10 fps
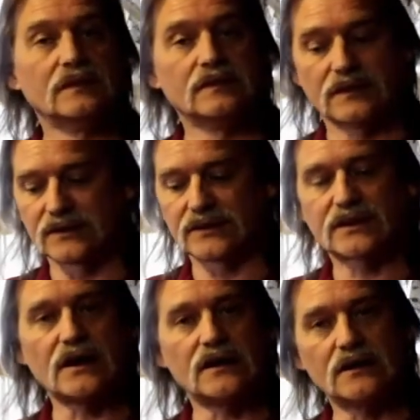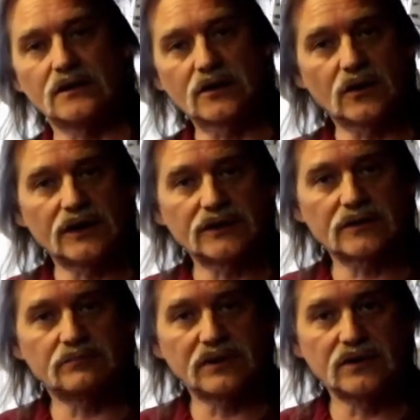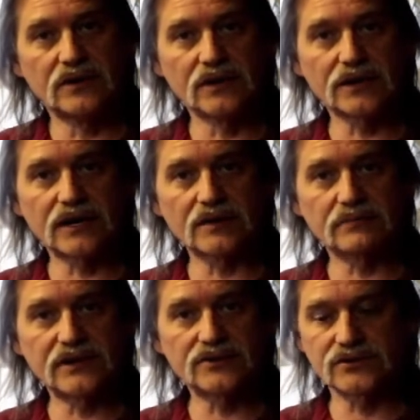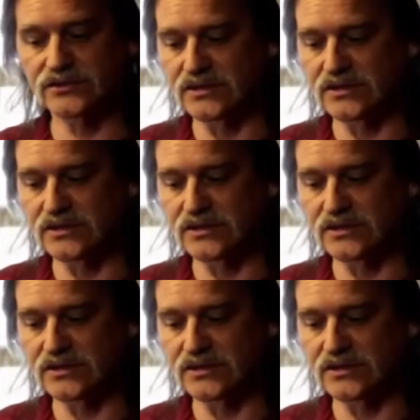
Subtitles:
Take the card out, go on the computer and look at the pictures.